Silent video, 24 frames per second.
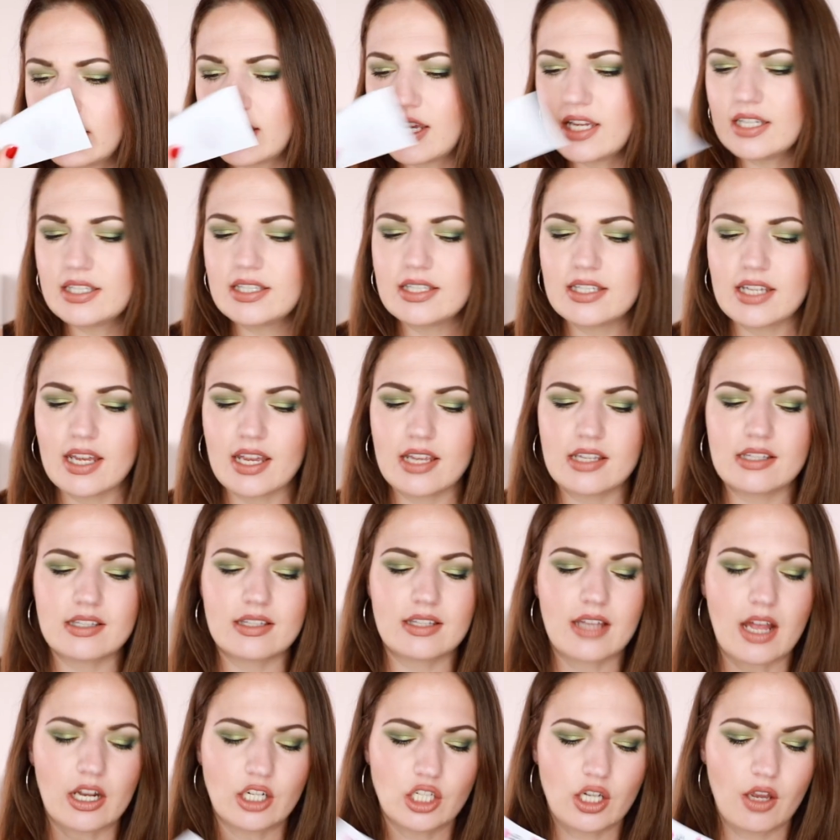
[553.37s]
This is
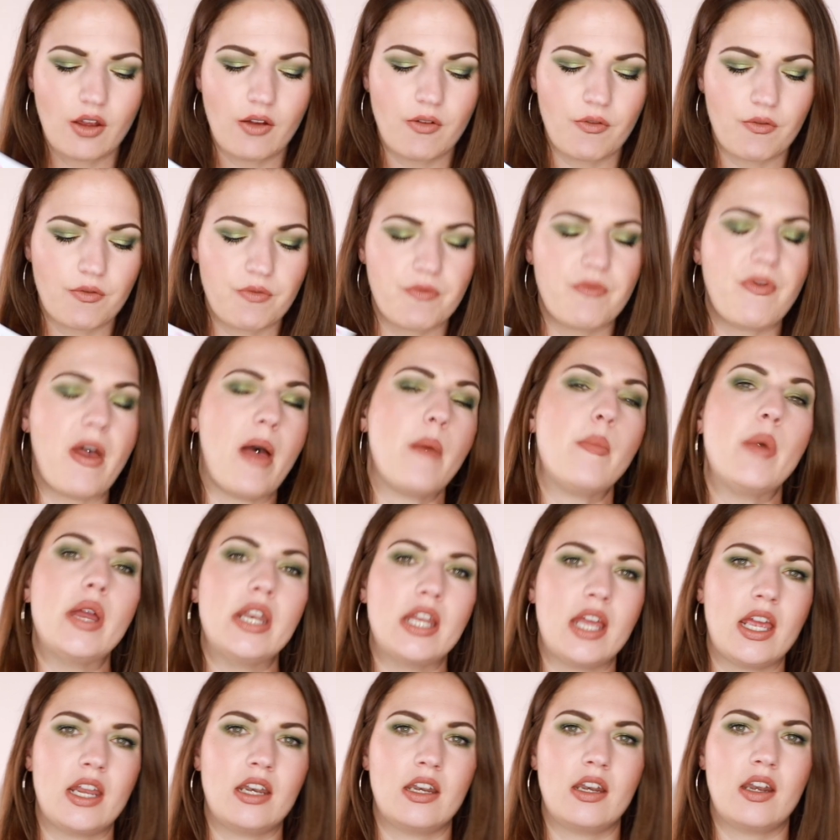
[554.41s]
such a
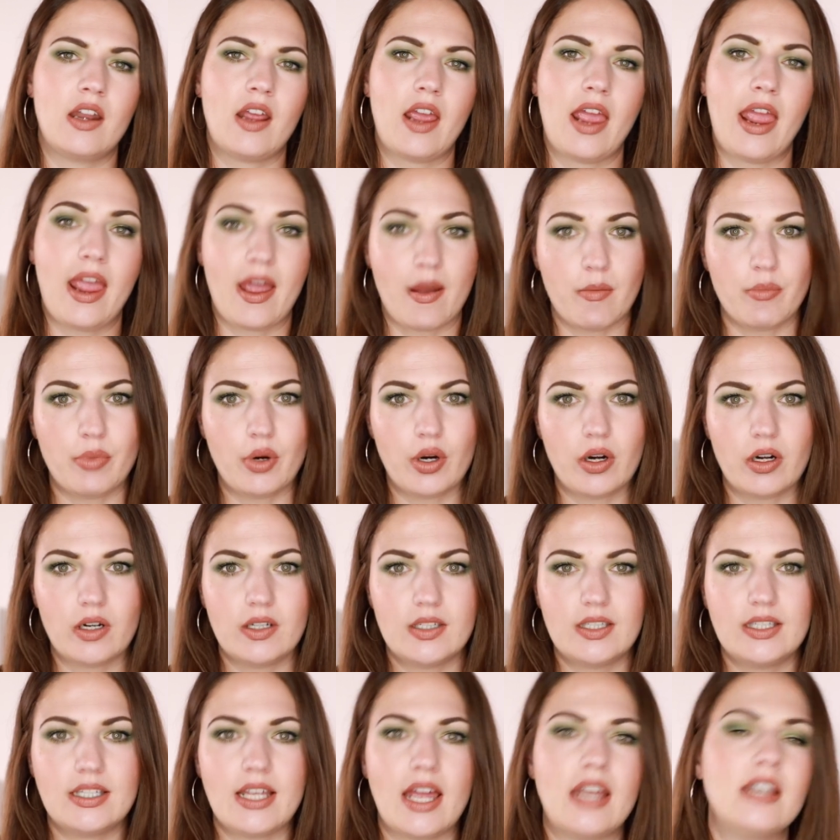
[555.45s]
feminine amber
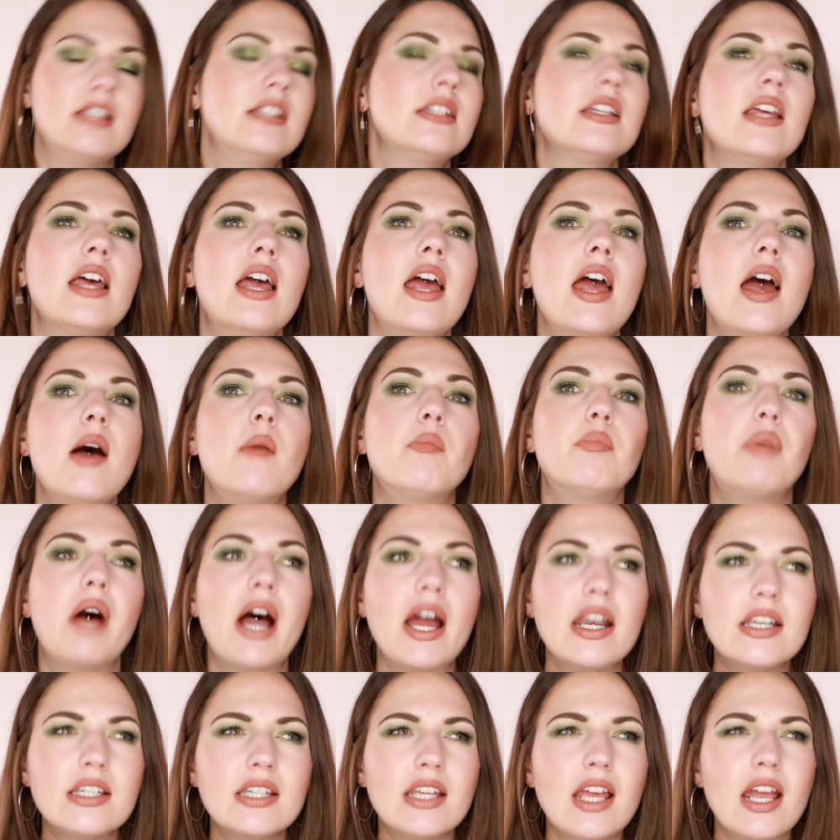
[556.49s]
scent,
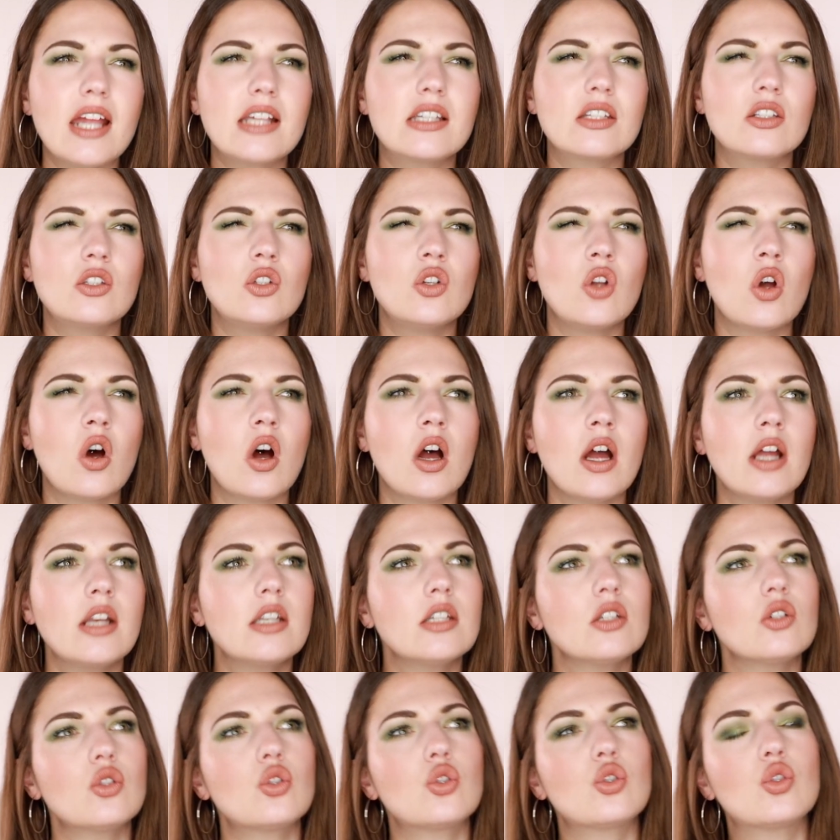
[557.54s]
but it's
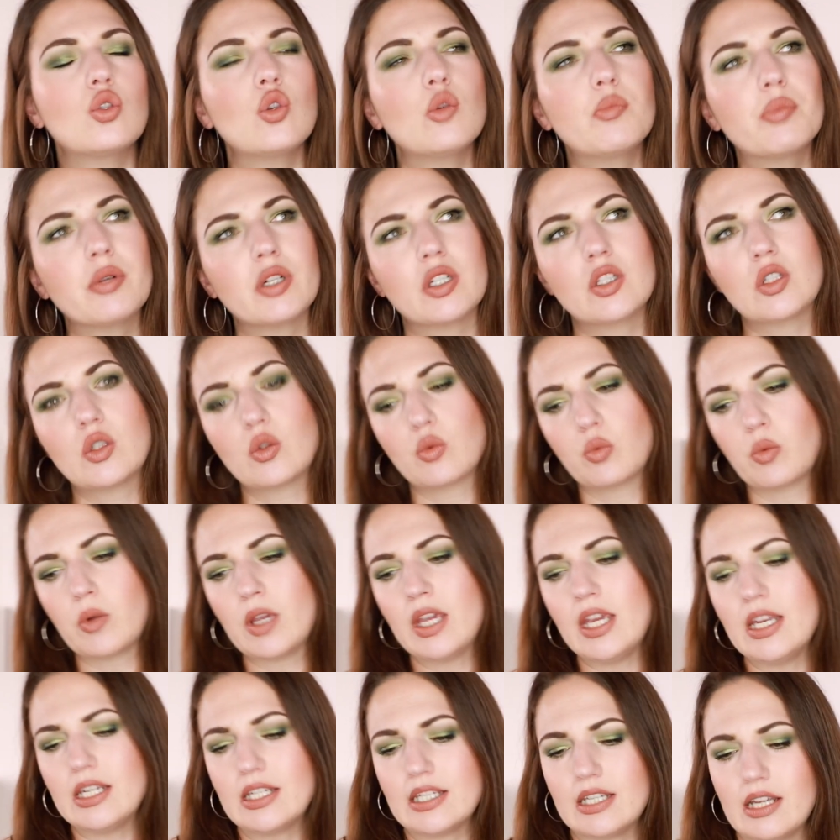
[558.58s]
not super
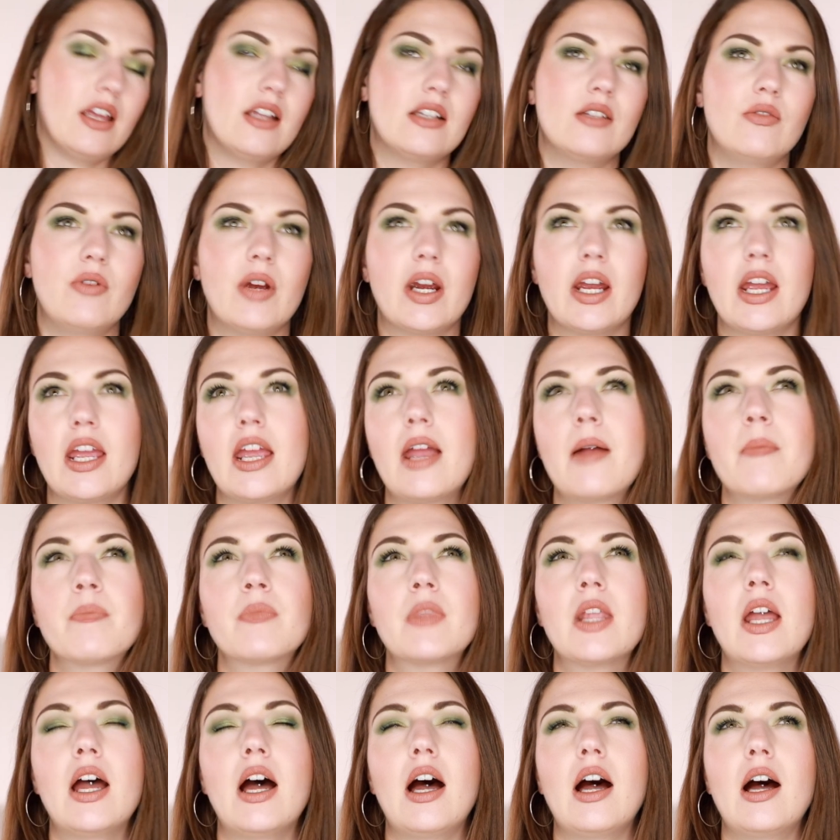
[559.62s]
sweet. It's very
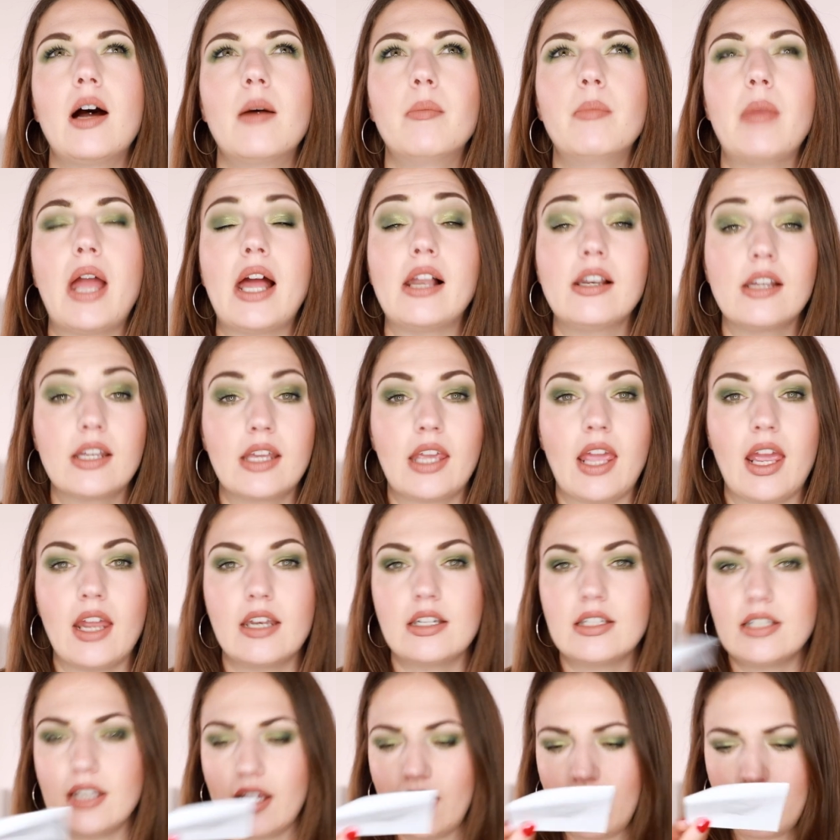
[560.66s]

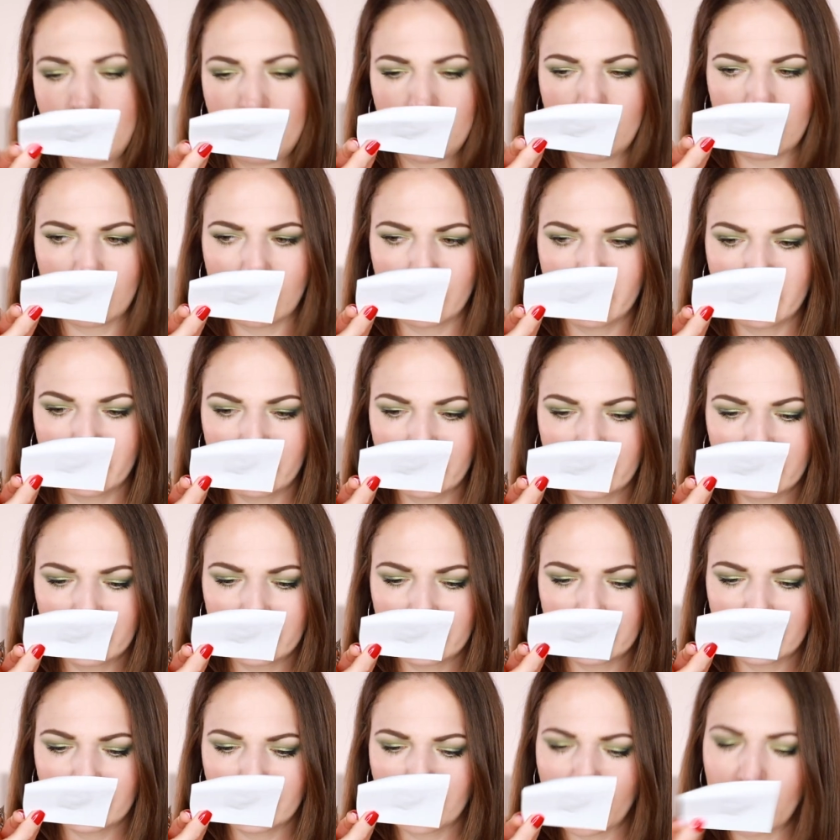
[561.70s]
elegant, and
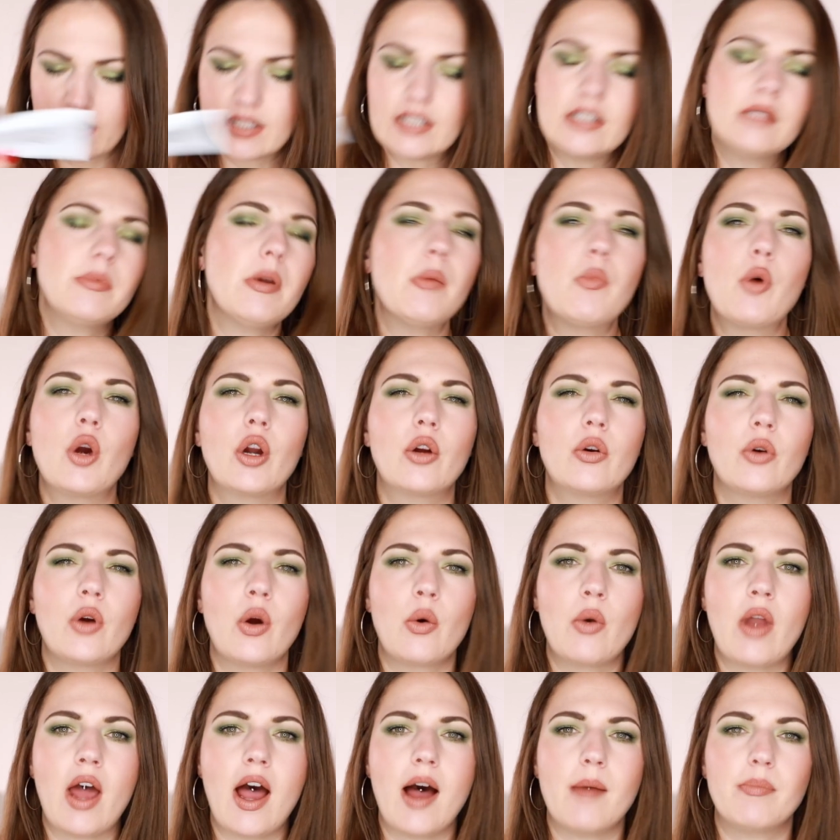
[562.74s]
it's a little bit more
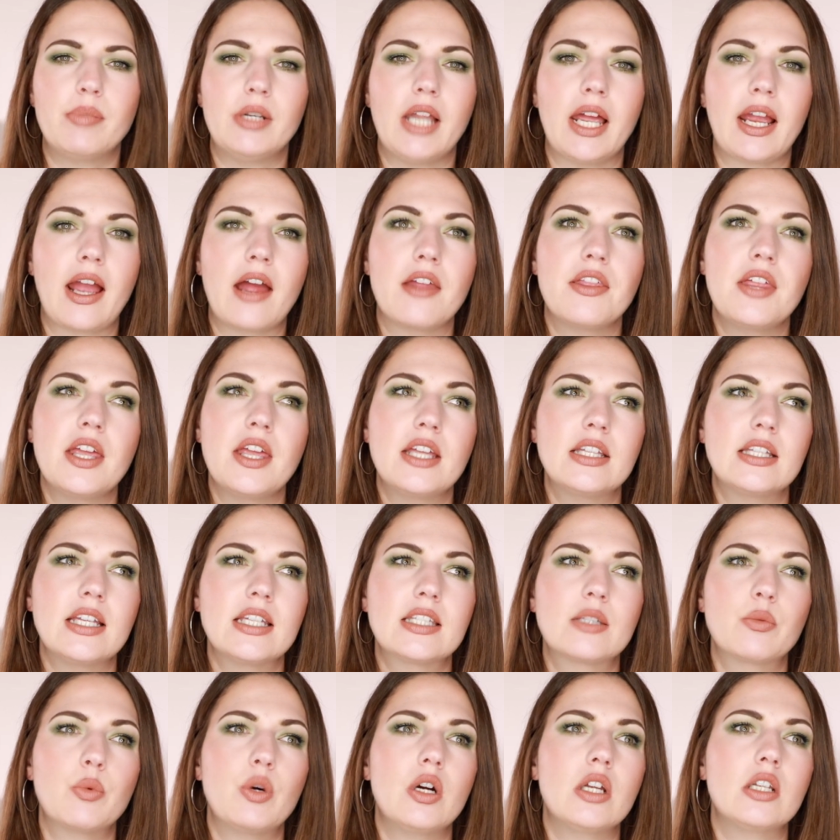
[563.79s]
grown up. Like I think
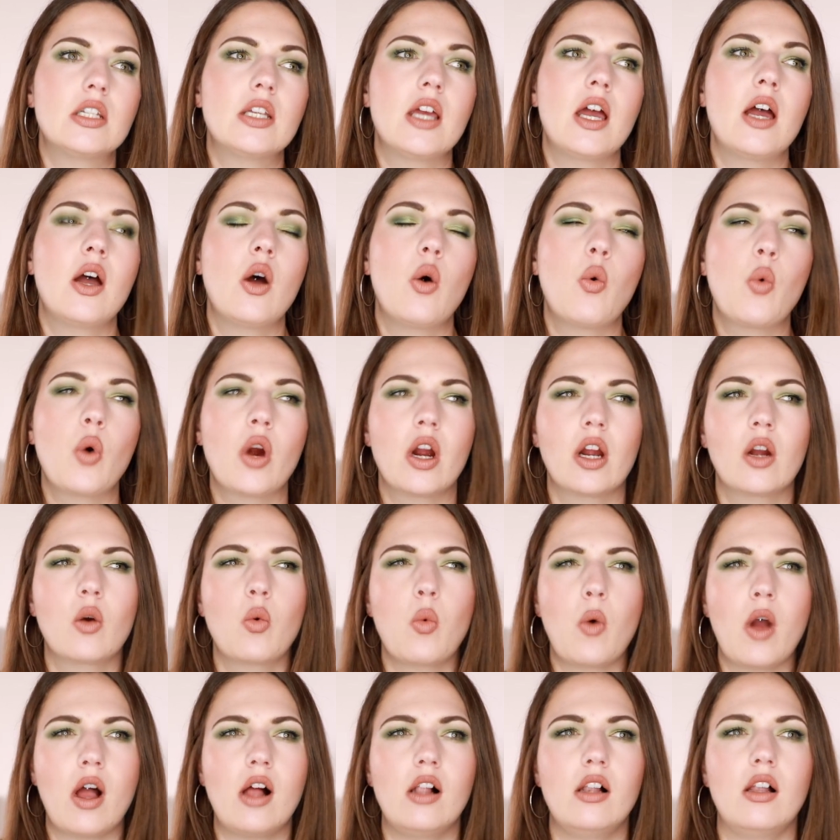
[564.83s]
this would work
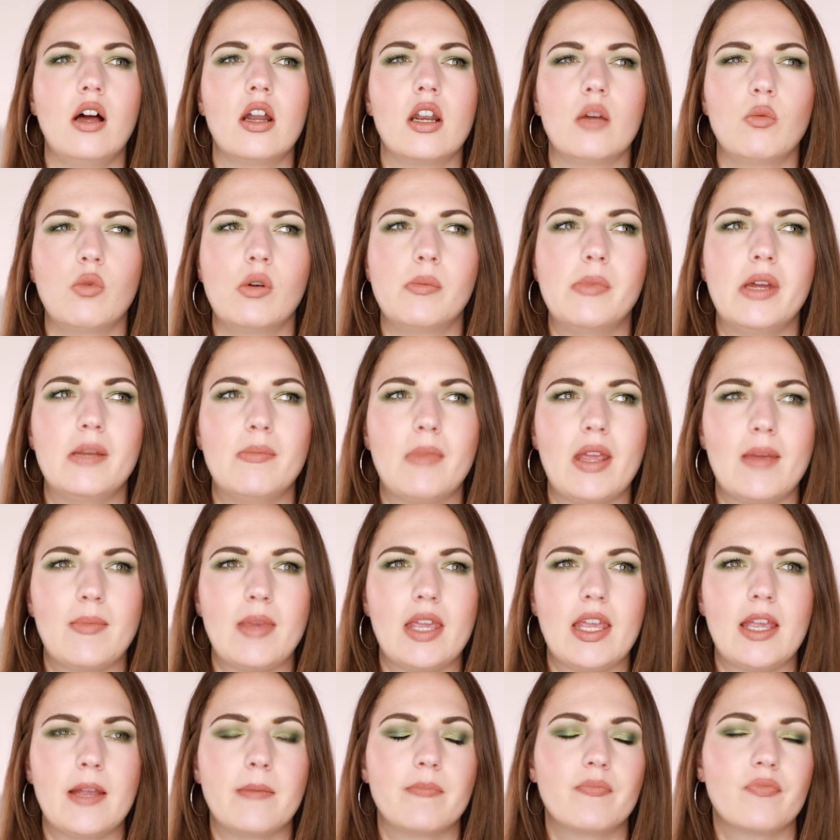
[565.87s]
well on a woman
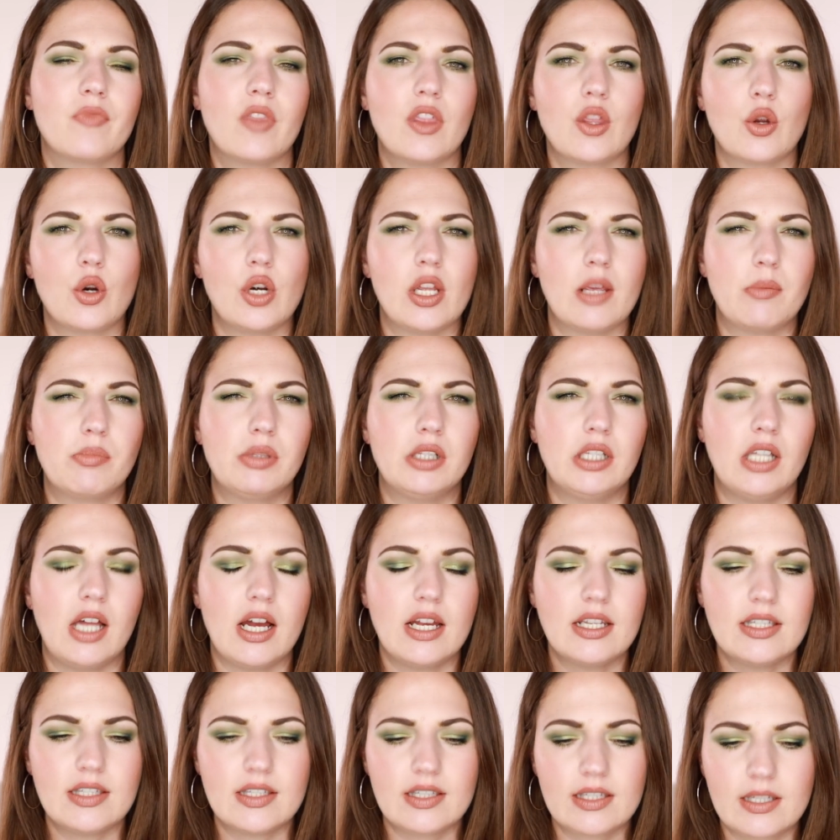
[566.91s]
maybe 30
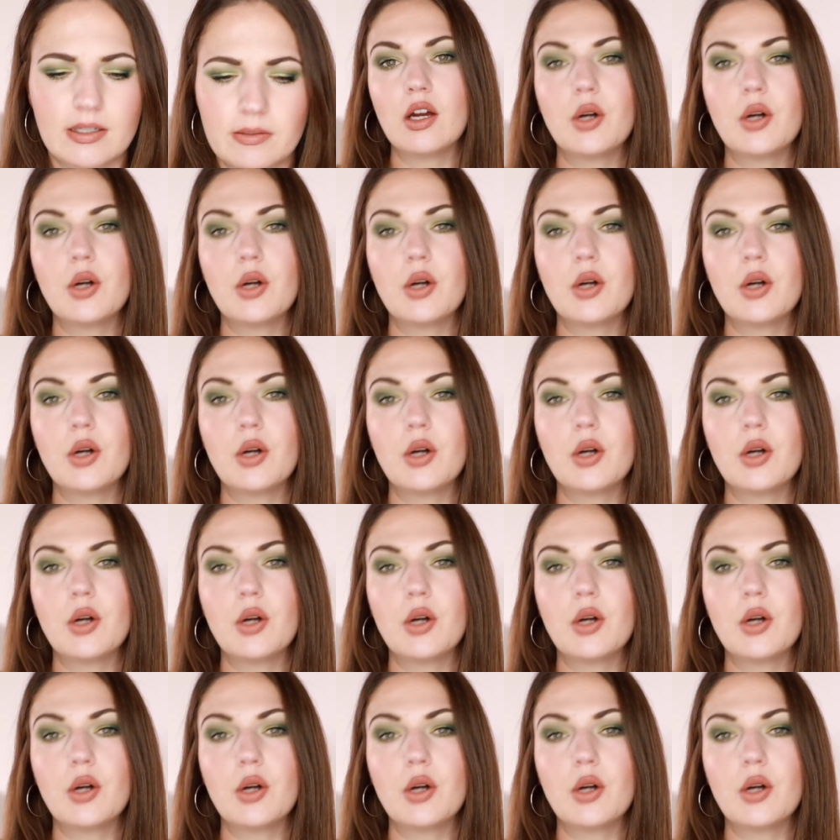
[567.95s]
plus.